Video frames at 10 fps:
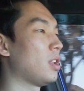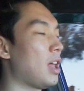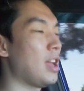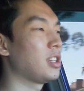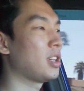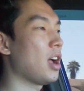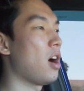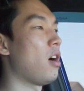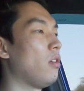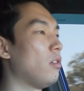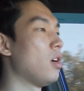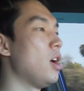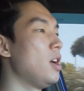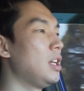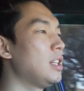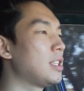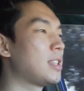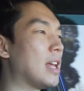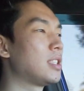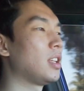like how
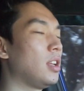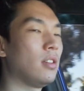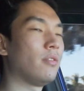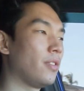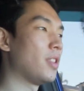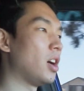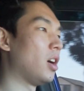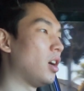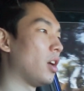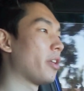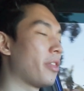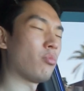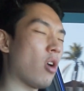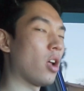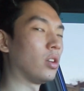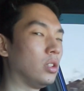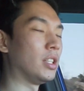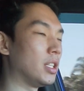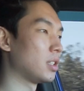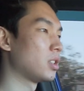sensitive the throttle
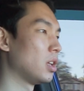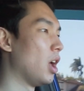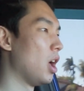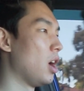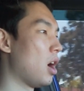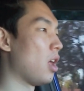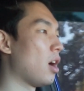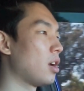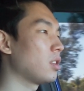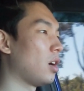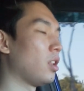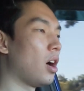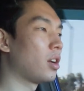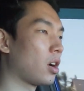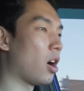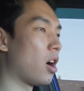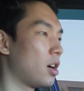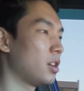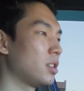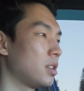is. A lot of
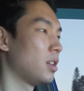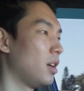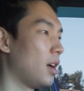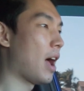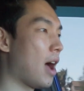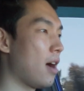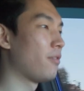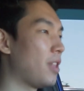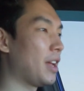cars have